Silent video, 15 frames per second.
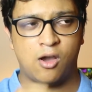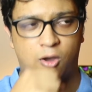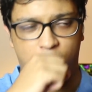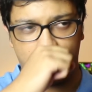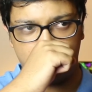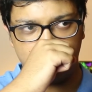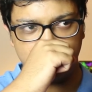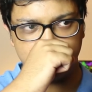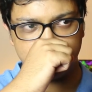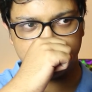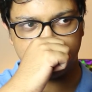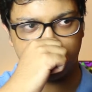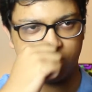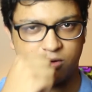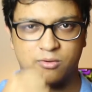all
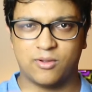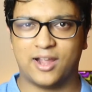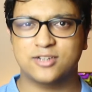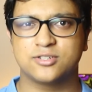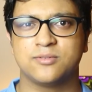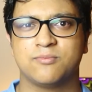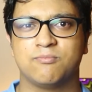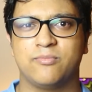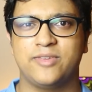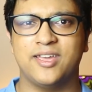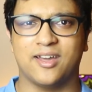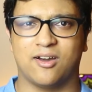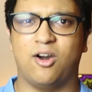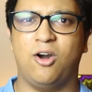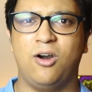
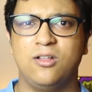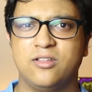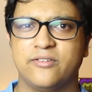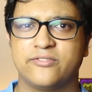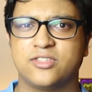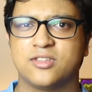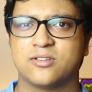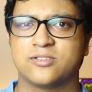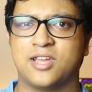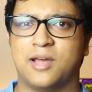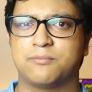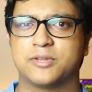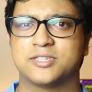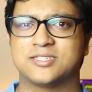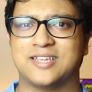of the
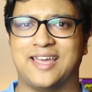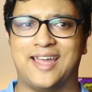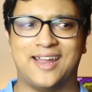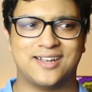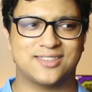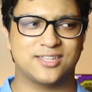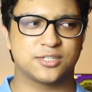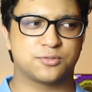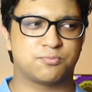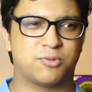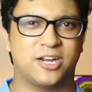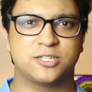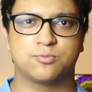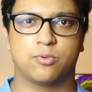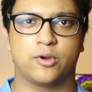tablets at this
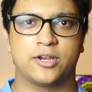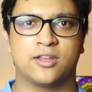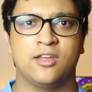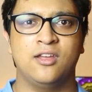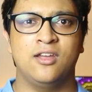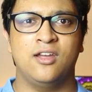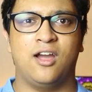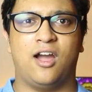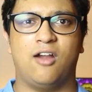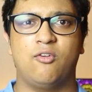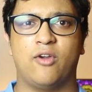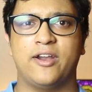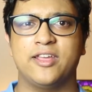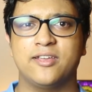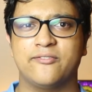price point are
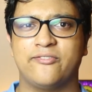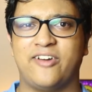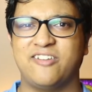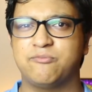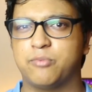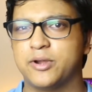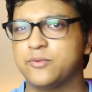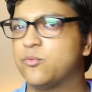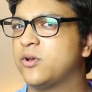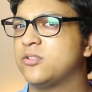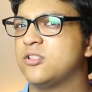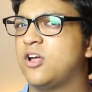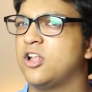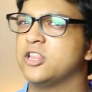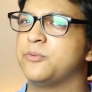running 5.1
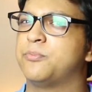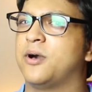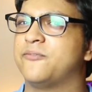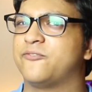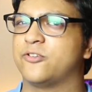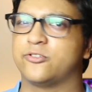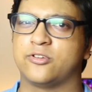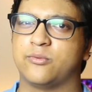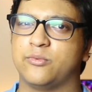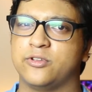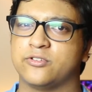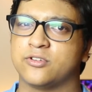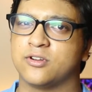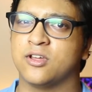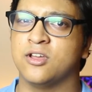Lollipop for some
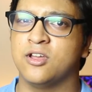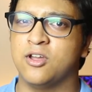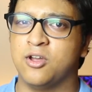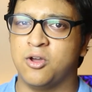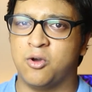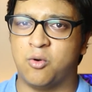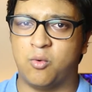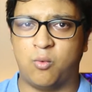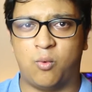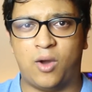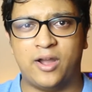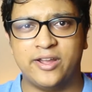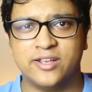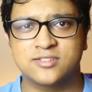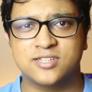reason.
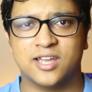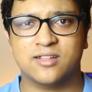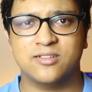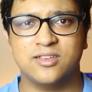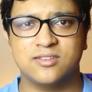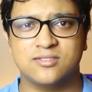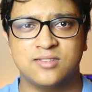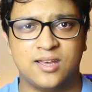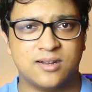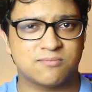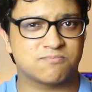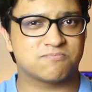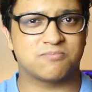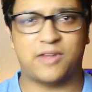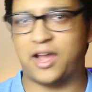Why exactly is that?
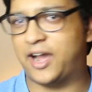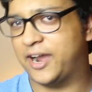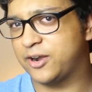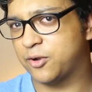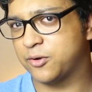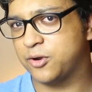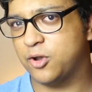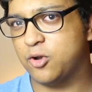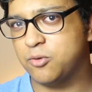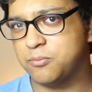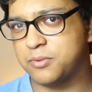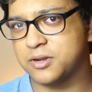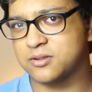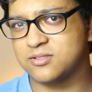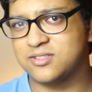I don't know,
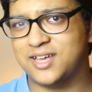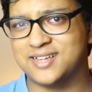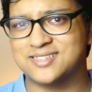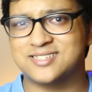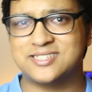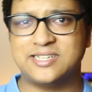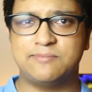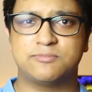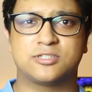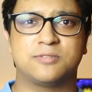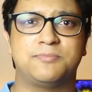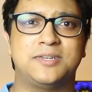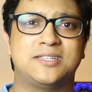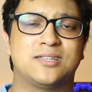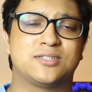but that seems
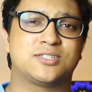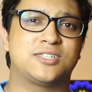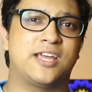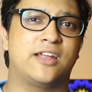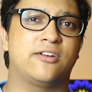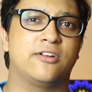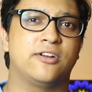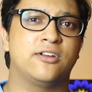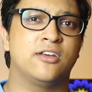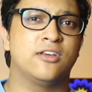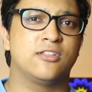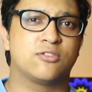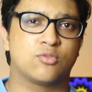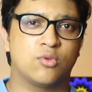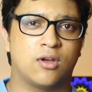to be the standard
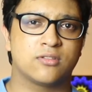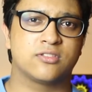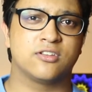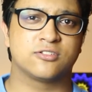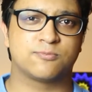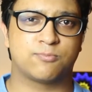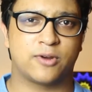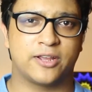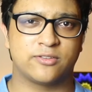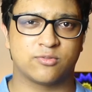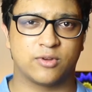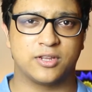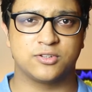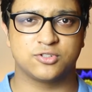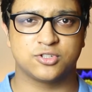throughout this price
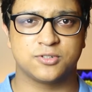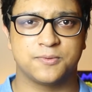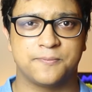range.